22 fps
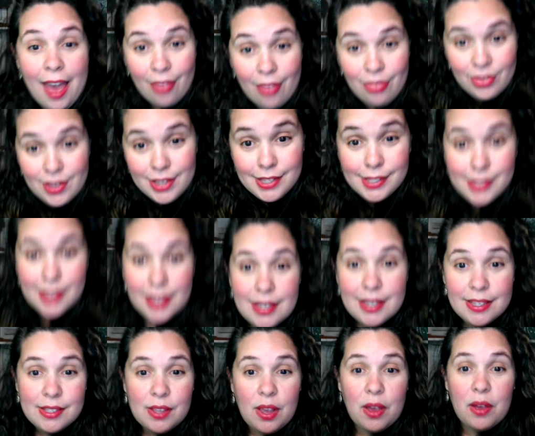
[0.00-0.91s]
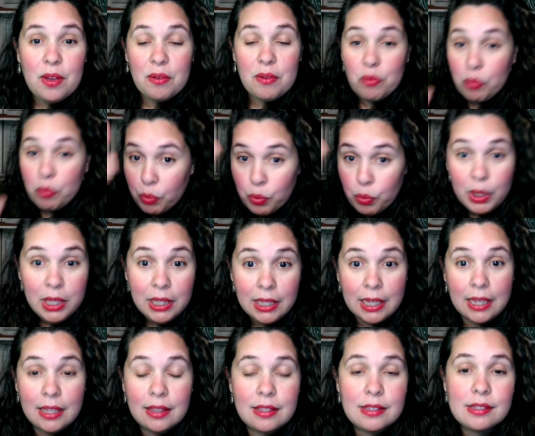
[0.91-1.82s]
And
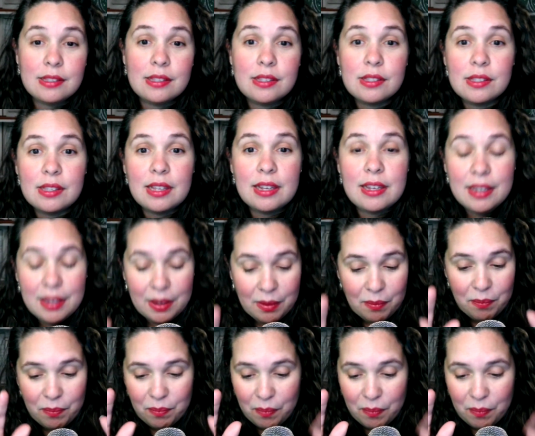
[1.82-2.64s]
this is like,